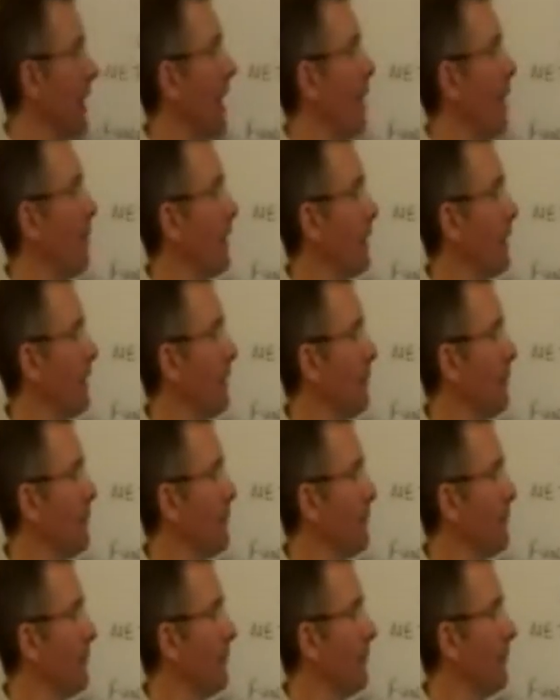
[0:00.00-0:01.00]
share capital.
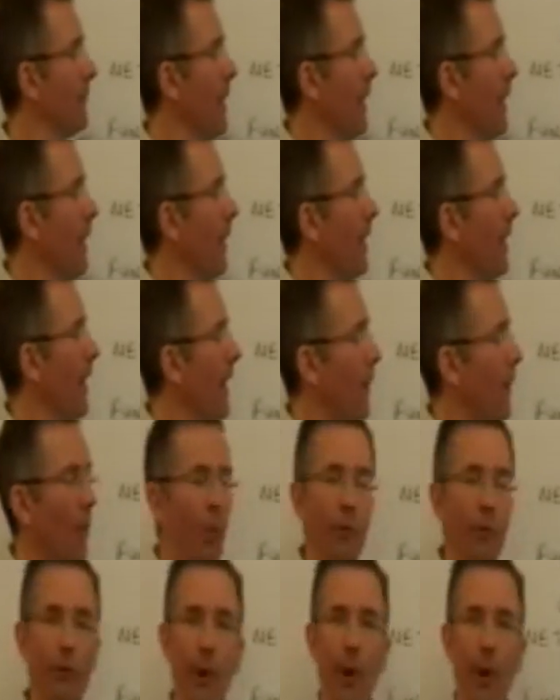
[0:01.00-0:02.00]
And
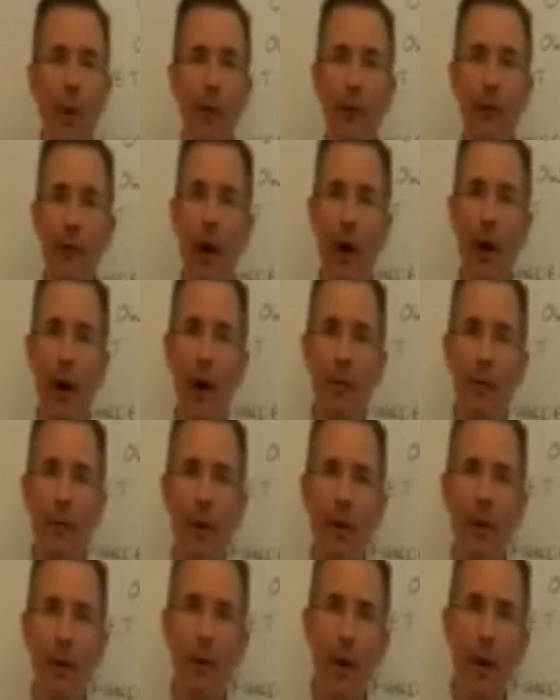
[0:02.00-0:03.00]
also over time,